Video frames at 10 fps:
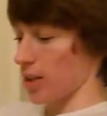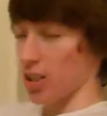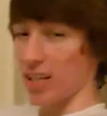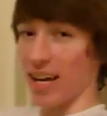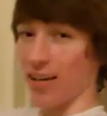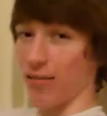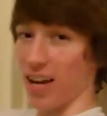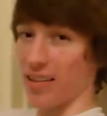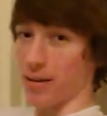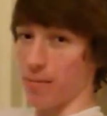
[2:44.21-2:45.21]
she had
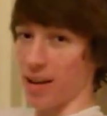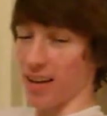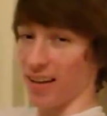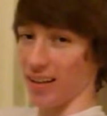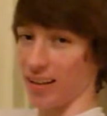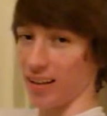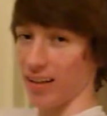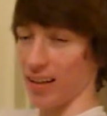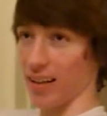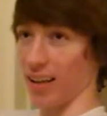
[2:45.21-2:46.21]
faith in Ben
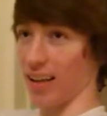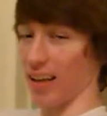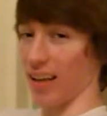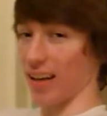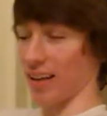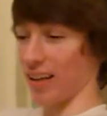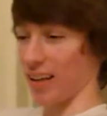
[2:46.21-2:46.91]
and